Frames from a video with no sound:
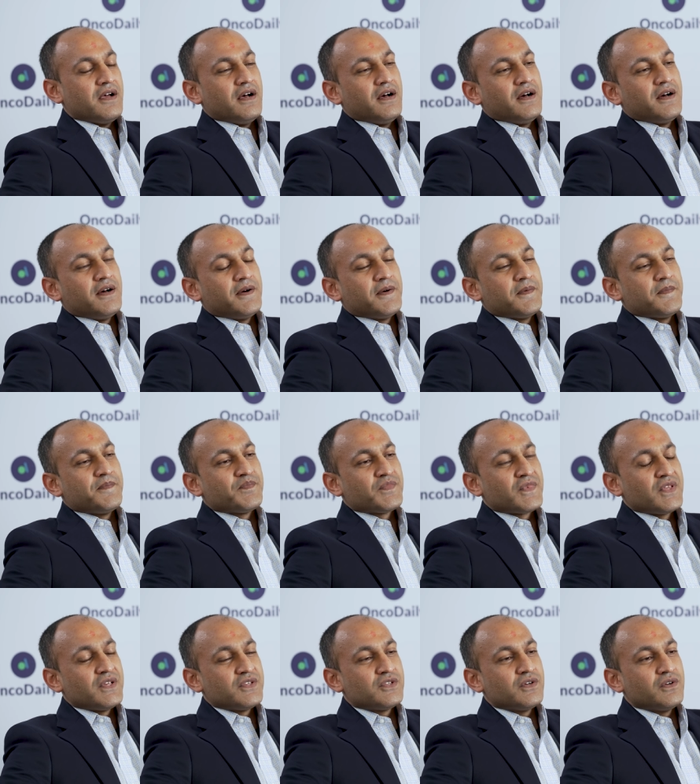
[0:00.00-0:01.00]
Um,
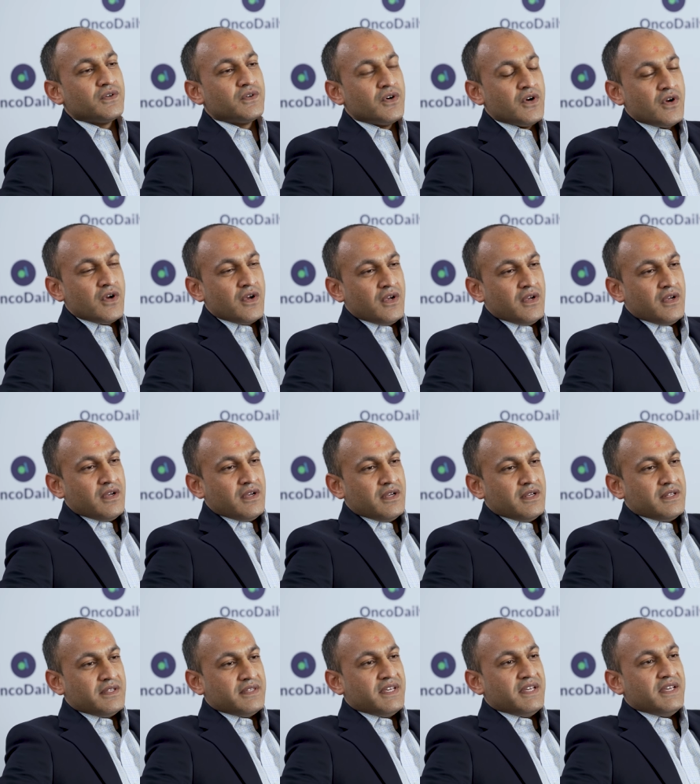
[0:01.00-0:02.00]
so
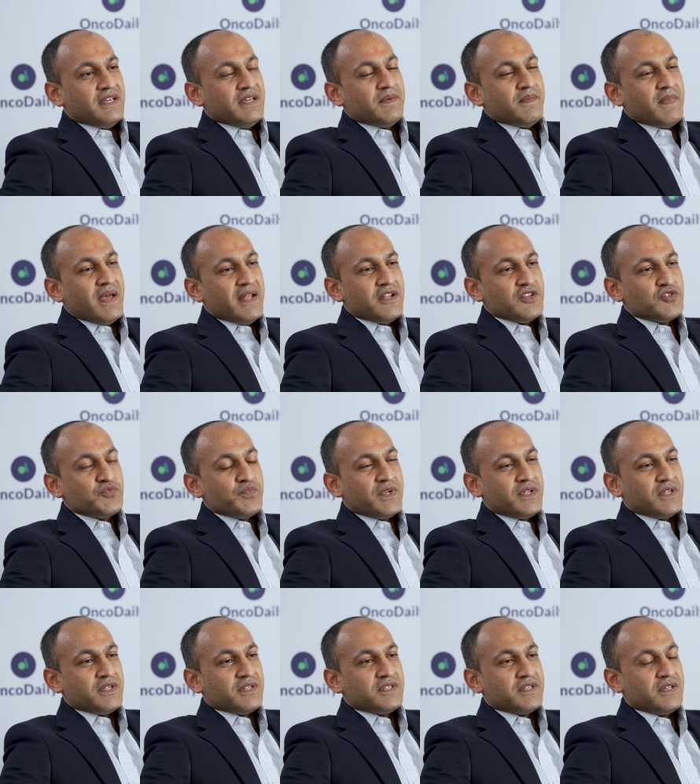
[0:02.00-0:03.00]
the
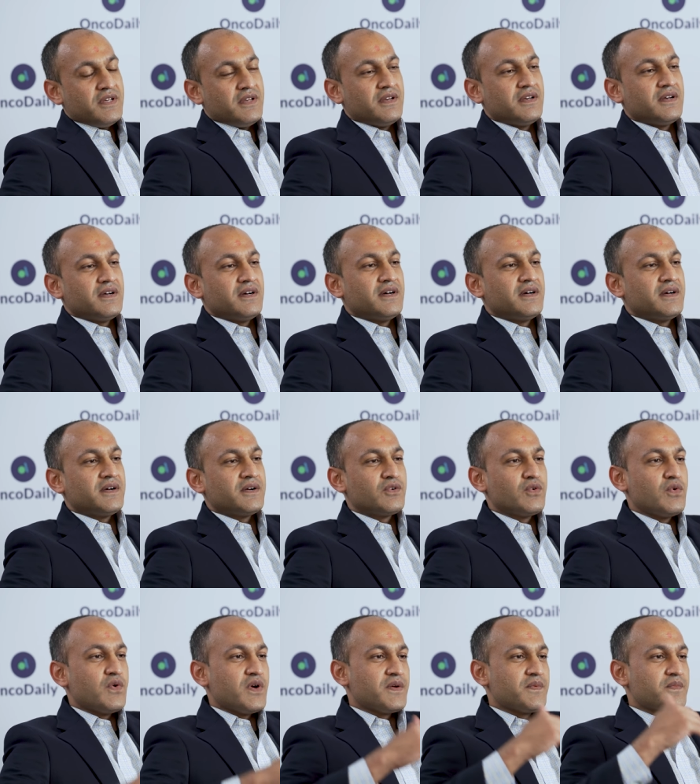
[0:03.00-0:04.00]
management uh,
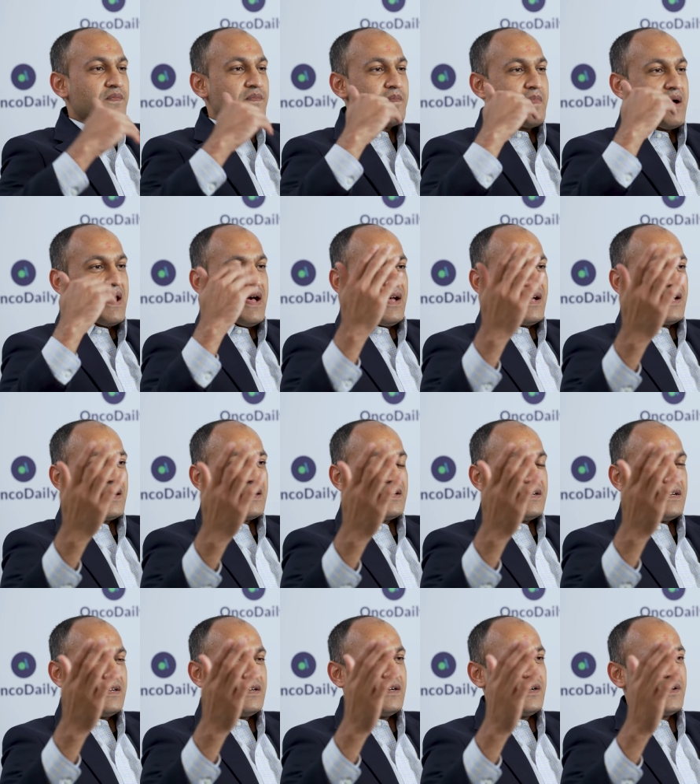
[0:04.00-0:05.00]
going back
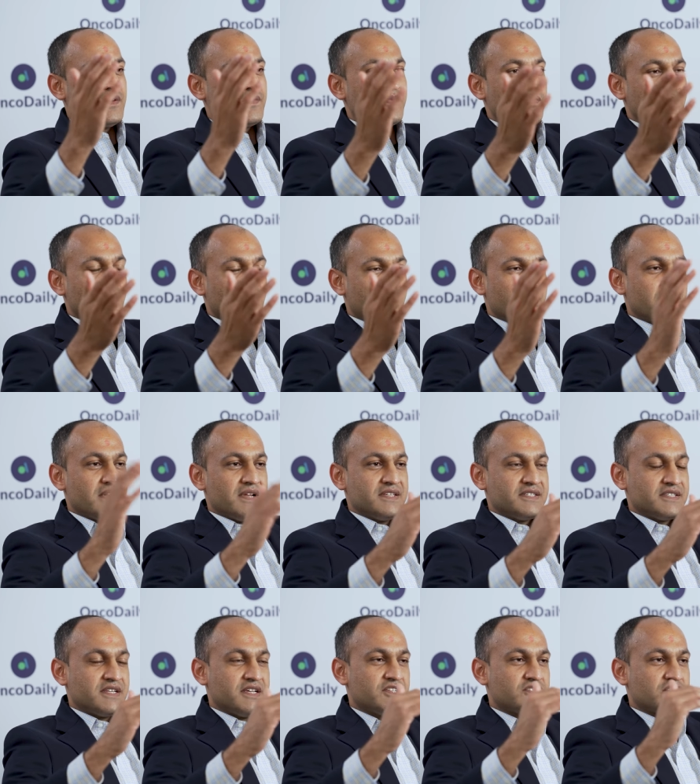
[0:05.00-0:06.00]
uh, for early
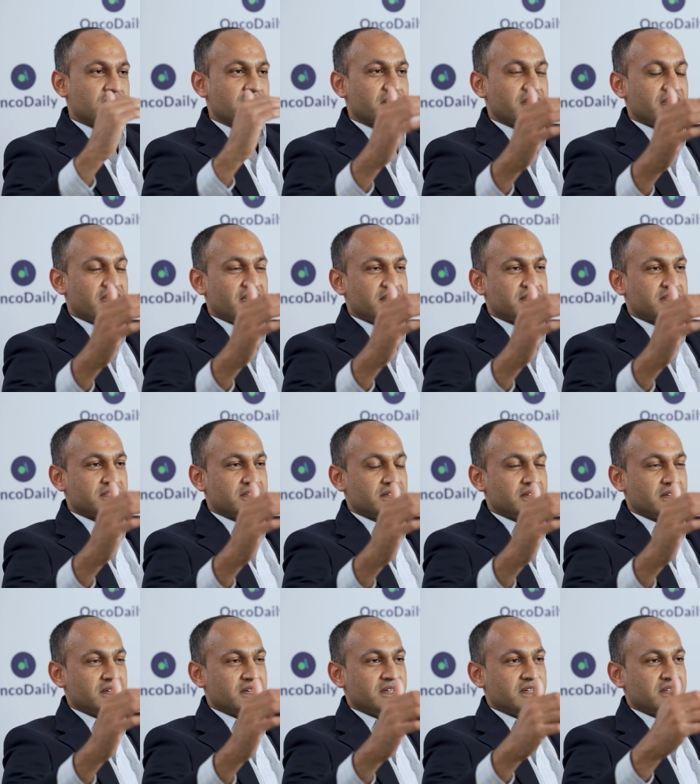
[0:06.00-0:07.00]
stage lung cancer
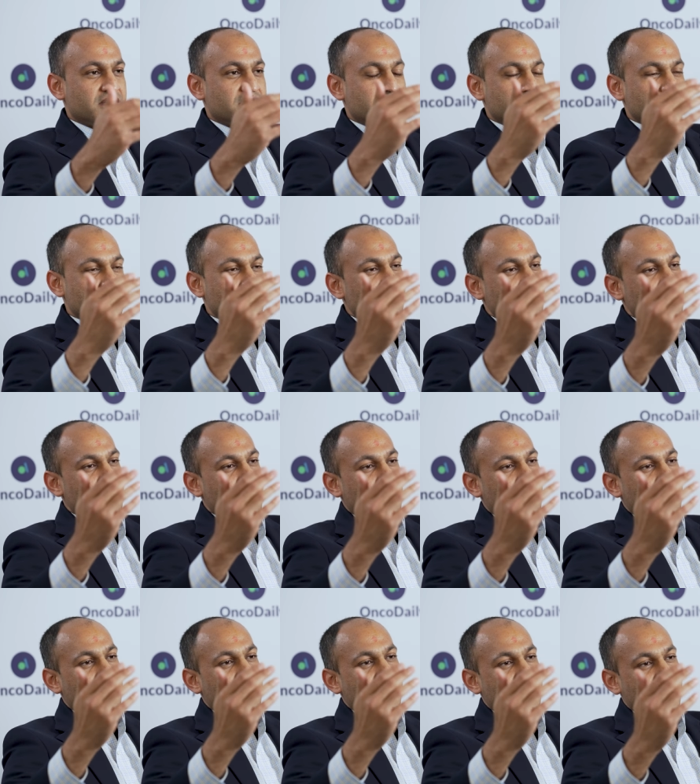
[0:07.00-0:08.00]
is
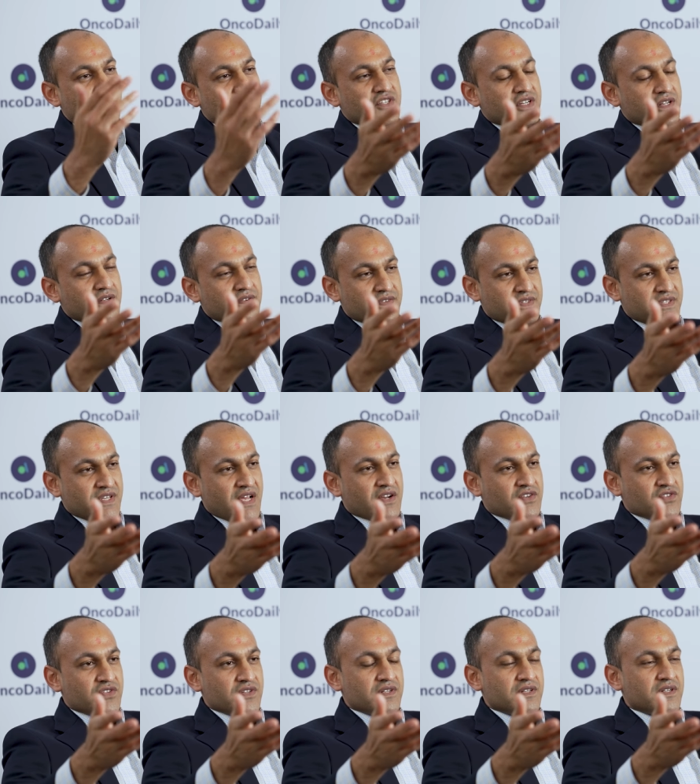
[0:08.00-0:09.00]
uh, surgical
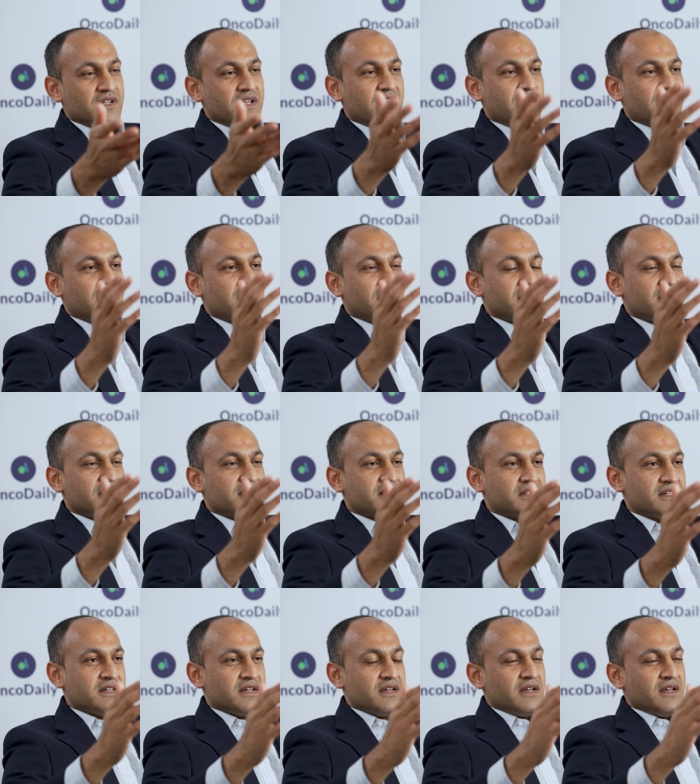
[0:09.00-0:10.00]
resection, and